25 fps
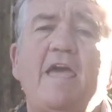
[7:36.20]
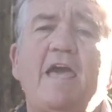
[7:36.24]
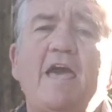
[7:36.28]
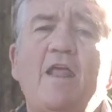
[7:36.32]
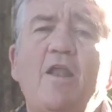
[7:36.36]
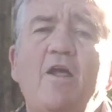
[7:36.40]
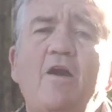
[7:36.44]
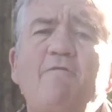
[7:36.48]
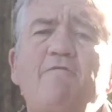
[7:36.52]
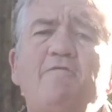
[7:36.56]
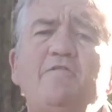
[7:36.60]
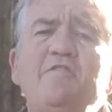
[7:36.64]

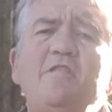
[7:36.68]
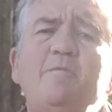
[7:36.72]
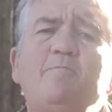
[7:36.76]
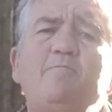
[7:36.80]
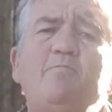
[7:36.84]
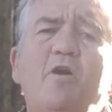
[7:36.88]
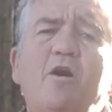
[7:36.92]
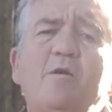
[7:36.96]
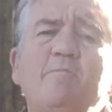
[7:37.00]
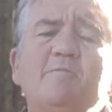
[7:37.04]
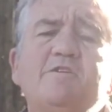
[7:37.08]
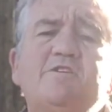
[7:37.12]
And often the
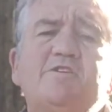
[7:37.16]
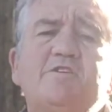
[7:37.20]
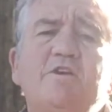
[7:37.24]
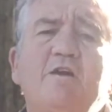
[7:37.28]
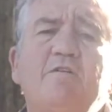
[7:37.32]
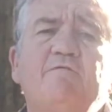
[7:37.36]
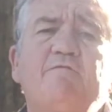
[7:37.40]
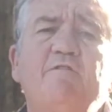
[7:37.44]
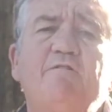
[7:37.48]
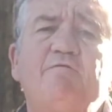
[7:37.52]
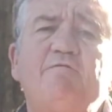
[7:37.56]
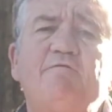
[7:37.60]
promise
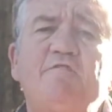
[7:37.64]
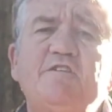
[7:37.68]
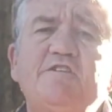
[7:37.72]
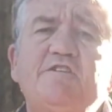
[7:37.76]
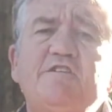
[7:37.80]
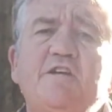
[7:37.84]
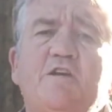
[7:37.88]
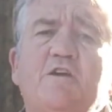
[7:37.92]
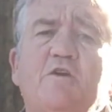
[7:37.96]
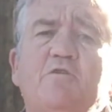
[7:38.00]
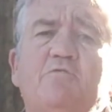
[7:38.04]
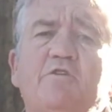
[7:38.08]
of a
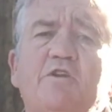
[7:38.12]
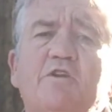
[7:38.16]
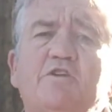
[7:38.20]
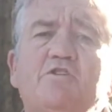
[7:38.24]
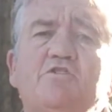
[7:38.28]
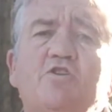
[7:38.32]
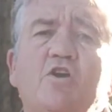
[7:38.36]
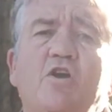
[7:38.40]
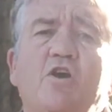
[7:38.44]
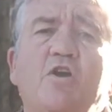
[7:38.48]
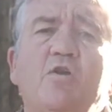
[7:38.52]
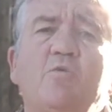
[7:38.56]
physical
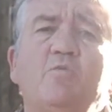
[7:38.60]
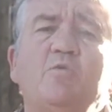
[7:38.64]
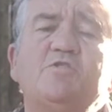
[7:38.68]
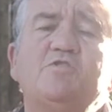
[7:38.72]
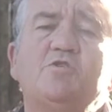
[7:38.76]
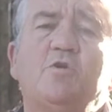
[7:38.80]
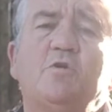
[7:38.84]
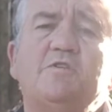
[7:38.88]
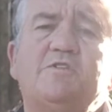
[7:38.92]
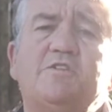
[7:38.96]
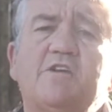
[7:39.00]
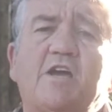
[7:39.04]
return
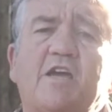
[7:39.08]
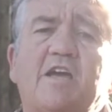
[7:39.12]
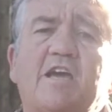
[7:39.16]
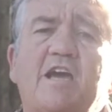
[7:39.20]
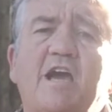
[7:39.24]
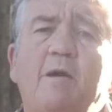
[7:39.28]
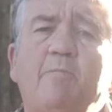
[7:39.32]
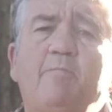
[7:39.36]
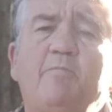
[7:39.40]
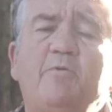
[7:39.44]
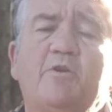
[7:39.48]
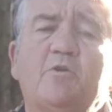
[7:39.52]
was also
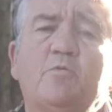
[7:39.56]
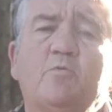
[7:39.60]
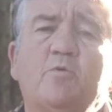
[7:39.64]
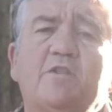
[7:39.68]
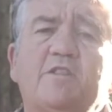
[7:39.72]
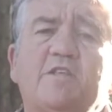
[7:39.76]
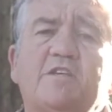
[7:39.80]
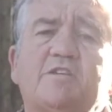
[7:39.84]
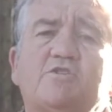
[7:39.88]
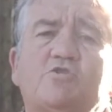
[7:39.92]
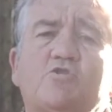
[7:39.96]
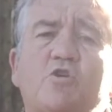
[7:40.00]
coupled
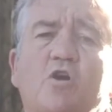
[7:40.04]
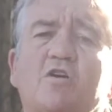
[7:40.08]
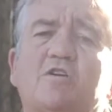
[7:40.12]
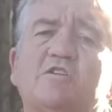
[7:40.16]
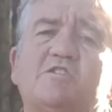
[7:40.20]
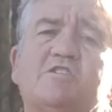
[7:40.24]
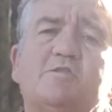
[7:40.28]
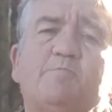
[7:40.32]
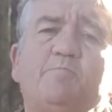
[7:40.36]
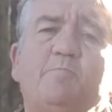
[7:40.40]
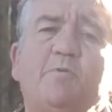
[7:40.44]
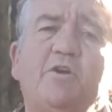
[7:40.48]
with a
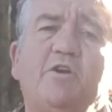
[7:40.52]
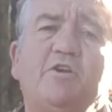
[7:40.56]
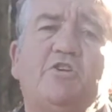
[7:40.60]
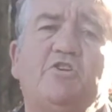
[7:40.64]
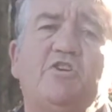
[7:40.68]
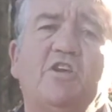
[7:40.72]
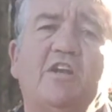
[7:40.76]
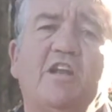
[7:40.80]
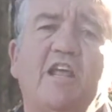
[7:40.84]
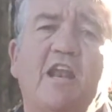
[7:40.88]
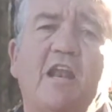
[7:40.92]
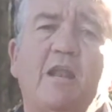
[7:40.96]
strong
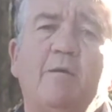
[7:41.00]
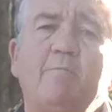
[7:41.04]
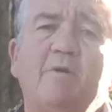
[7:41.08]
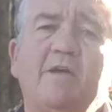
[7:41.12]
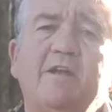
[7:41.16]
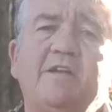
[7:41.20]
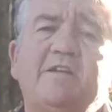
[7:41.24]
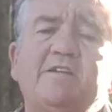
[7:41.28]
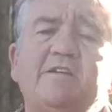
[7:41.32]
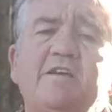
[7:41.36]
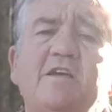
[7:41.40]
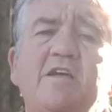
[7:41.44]
spiritual
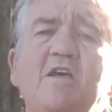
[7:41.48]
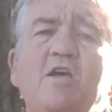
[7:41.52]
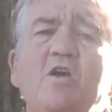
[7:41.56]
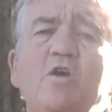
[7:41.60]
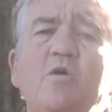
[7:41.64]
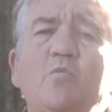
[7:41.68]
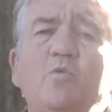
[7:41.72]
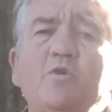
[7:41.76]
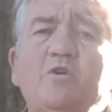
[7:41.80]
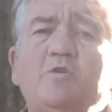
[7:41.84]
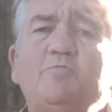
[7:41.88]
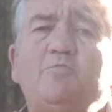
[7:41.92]
element,
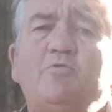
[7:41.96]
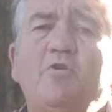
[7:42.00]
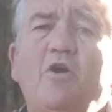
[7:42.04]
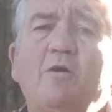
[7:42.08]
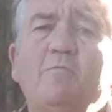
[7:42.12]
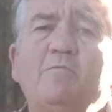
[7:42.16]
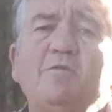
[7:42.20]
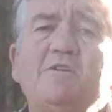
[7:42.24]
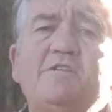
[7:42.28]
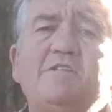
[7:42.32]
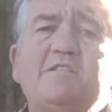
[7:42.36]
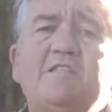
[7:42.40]
which
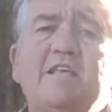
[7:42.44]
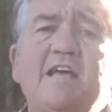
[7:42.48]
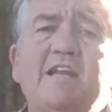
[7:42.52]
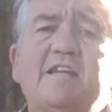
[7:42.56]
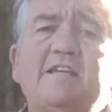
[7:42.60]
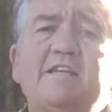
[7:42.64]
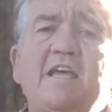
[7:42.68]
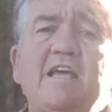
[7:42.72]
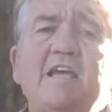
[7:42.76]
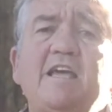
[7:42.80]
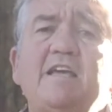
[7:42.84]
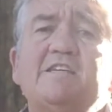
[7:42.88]
promised
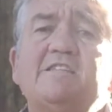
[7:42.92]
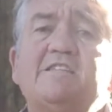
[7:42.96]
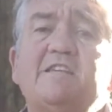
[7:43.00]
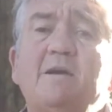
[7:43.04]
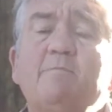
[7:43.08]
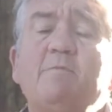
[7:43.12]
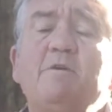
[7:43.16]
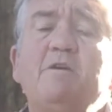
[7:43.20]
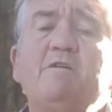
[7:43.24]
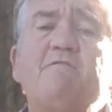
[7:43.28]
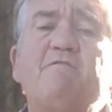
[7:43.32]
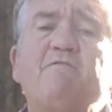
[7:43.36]
that
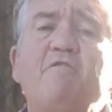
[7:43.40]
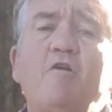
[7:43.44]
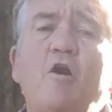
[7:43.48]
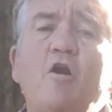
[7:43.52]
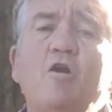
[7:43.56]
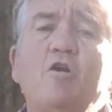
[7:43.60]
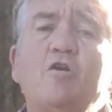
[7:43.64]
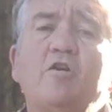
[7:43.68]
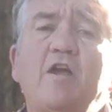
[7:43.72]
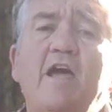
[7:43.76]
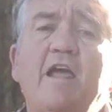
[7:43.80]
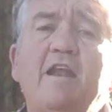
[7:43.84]
something
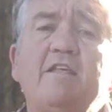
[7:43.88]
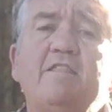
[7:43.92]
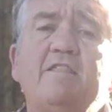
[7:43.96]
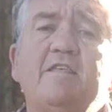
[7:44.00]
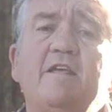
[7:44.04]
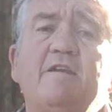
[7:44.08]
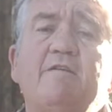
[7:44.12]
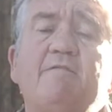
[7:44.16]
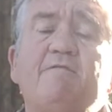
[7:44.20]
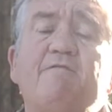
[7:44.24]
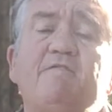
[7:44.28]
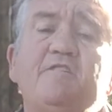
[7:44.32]
far greater
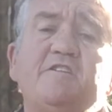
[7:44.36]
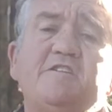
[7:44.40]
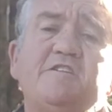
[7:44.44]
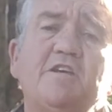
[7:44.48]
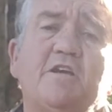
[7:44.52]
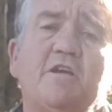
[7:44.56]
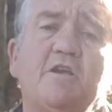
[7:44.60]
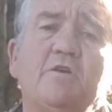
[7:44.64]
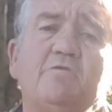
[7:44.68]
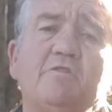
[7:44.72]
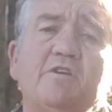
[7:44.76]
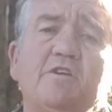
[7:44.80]
than a
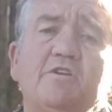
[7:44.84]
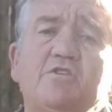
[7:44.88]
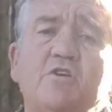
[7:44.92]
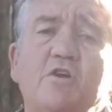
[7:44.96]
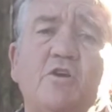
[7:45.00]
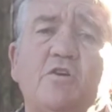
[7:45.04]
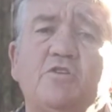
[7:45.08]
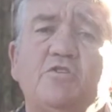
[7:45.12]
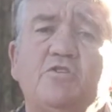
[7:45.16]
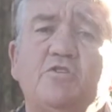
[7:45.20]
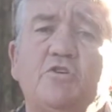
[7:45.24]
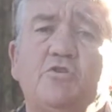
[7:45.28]
physical
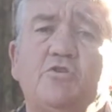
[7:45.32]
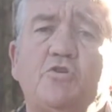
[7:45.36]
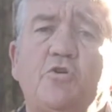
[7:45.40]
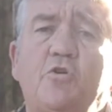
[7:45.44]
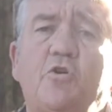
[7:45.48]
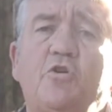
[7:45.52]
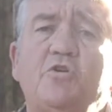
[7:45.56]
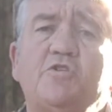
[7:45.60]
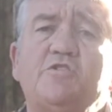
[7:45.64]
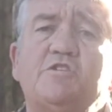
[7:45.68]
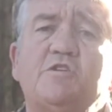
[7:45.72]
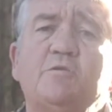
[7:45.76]
return to
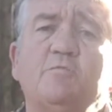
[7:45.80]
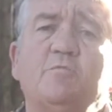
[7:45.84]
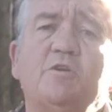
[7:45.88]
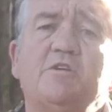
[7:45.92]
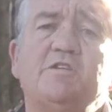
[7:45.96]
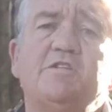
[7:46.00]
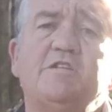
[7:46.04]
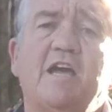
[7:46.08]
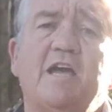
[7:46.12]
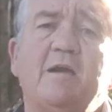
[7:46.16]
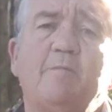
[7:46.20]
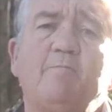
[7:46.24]
Jerusalem
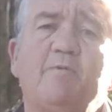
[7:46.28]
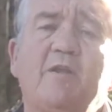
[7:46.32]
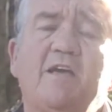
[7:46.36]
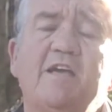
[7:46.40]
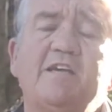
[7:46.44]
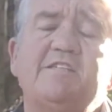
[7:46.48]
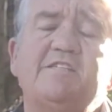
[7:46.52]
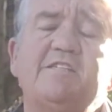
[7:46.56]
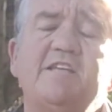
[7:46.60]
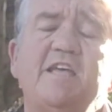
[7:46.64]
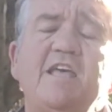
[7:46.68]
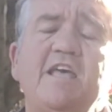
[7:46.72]
would take
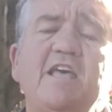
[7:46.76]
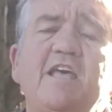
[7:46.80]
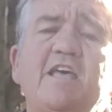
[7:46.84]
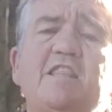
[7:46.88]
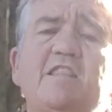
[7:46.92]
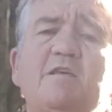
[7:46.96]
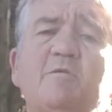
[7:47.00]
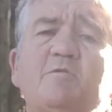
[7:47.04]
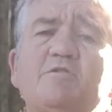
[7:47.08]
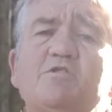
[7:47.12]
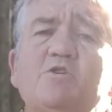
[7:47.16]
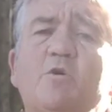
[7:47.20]

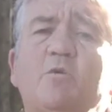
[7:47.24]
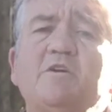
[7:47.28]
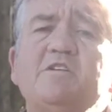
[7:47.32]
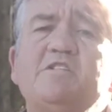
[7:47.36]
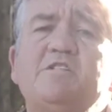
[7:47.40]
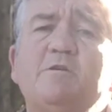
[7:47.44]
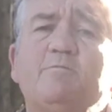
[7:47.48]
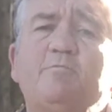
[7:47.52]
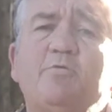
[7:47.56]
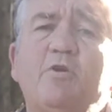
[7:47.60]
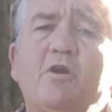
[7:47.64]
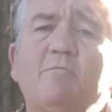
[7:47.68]
place. There was
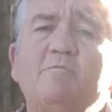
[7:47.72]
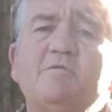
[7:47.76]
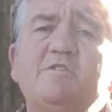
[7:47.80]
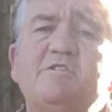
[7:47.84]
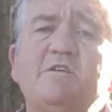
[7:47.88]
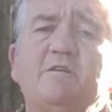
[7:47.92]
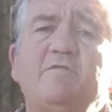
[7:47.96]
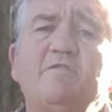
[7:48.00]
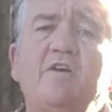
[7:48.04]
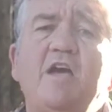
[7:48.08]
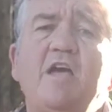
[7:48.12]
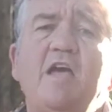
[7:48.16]
always the
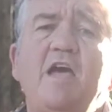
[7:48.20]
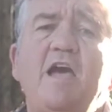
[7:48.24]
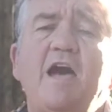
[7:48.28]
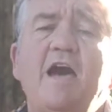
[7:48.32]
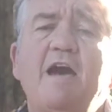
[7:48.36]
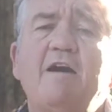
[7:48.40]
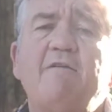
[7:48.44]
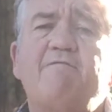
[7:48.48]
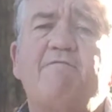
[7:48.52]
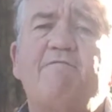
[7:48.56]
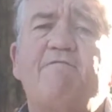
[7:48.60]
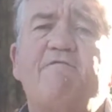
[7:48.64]
promise of
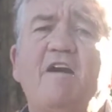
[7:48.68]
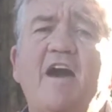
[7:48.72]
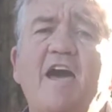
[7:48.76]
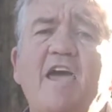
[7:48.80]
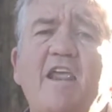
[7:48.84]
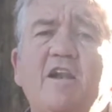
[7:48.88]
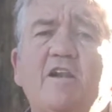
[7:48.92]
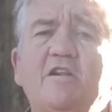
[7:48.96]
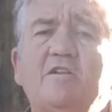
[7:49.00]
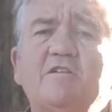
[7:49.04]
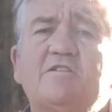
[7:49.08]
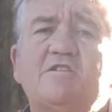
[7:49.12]
a
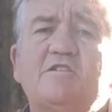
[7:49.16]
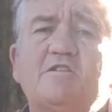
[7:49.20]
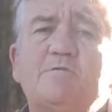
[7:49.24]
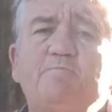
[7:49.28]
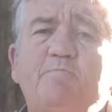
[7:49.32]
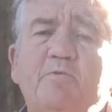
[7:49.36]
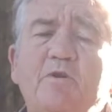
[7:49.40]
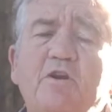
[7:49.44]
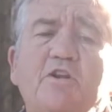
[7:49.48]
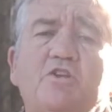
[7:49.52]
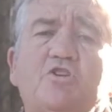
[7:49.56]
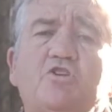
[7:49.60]
final
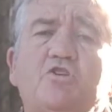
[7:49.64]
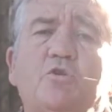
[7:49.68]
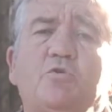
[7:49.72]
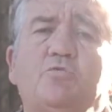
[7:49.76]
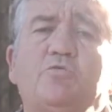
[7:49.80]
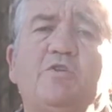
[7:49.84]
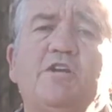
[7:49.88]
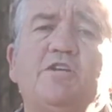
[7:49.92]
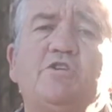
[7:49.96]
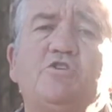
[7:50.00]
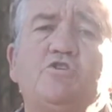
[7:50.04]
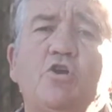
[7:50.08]
spiritual
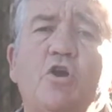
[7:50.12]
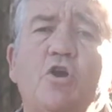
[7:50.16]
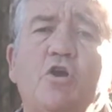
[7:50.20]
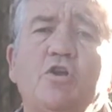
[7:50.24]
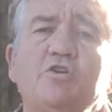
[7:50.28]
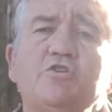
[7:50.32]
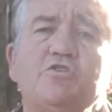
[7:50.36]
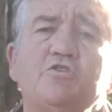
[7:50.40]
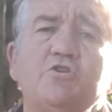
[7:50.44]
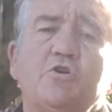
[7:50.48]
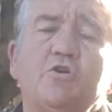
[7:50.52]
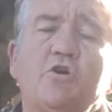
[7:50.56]

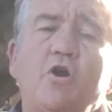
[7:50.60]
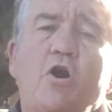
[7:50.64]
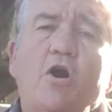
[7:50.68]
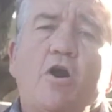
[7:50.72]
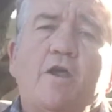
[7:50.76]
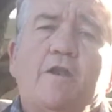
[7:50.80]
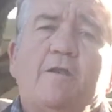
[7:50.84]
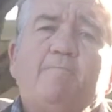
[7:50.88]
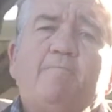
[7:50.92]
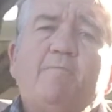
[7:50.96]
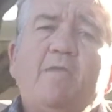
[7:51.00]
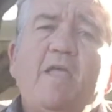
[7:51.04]
return to
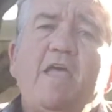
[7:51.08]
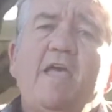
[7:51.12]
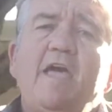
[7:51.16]
God.